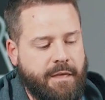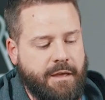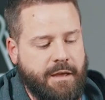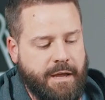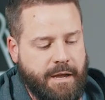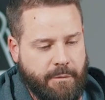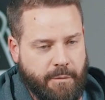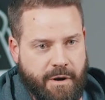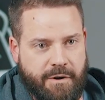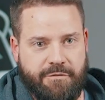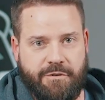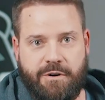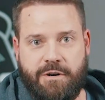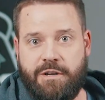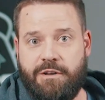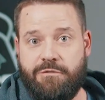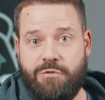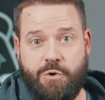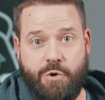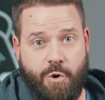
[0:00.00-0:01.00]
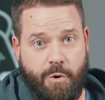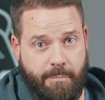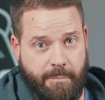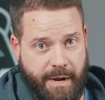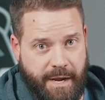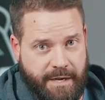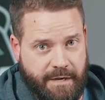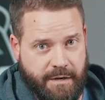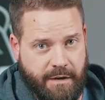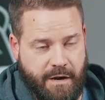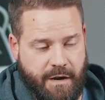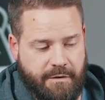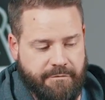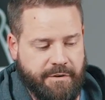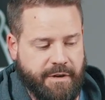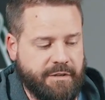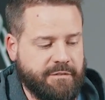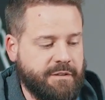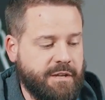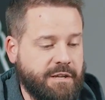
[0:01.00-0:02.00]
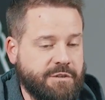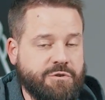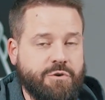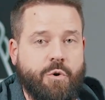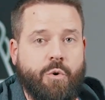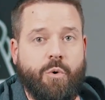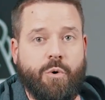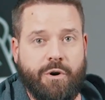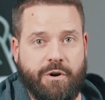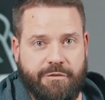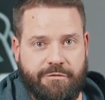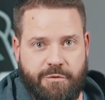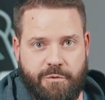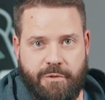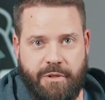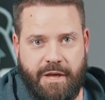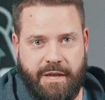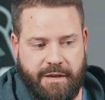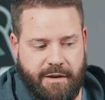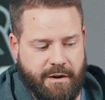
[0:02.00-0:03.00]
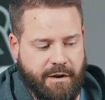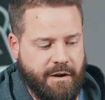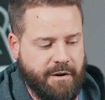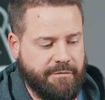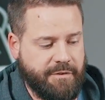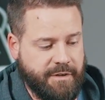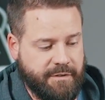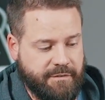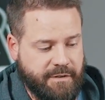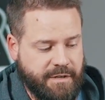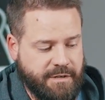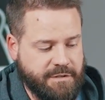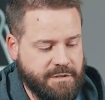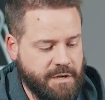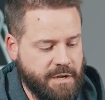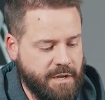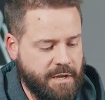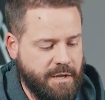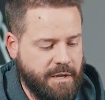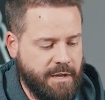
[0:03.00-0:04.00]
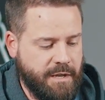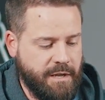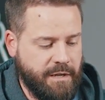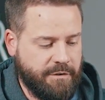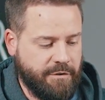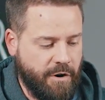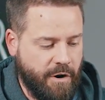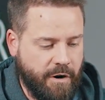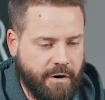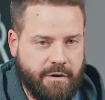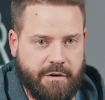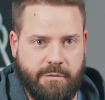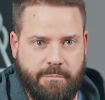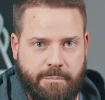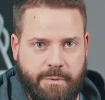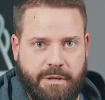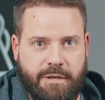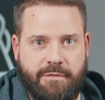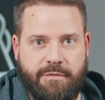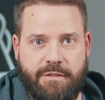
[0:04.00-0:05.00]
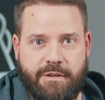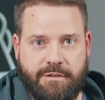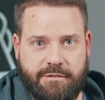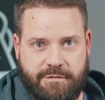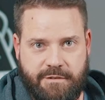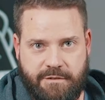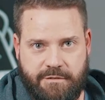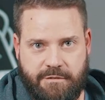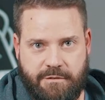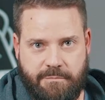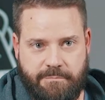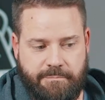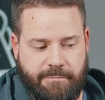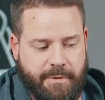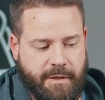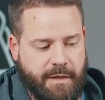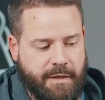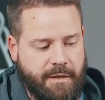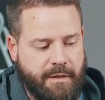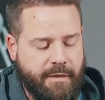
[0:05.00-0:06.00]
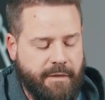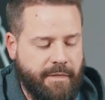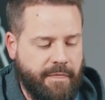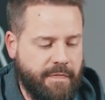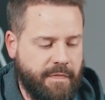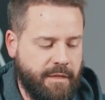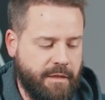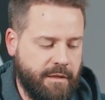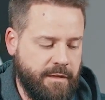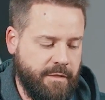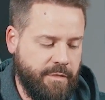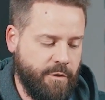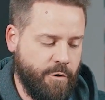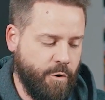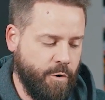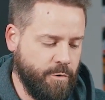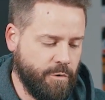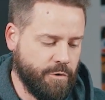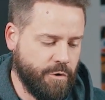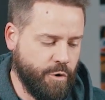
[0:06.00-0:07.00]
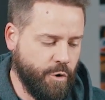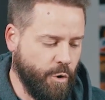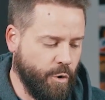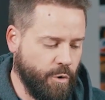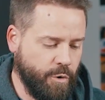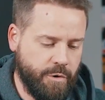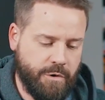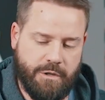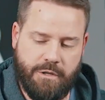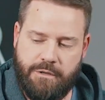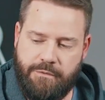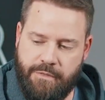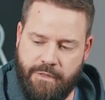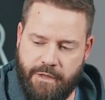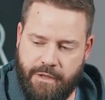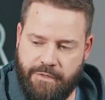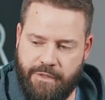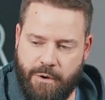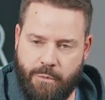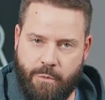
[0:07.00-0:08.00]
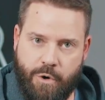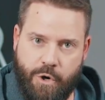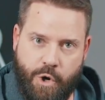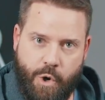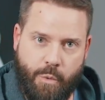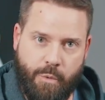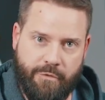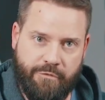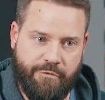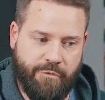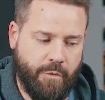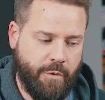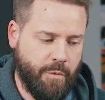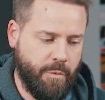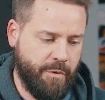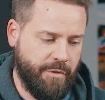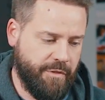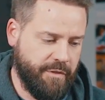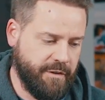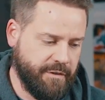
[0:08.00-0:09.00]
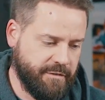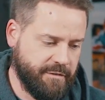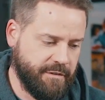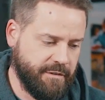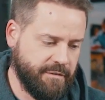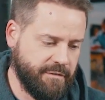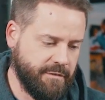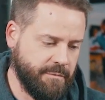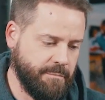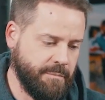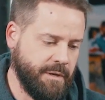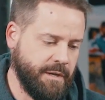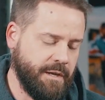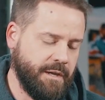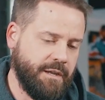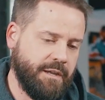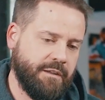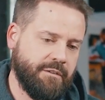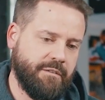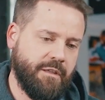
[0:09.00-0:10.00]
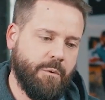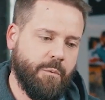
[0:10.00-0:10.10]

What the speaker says: However, if you don't mind a convex edge, or if you like a convex edge, it's hard to beat this system. The whole goal that they were going for with this system is they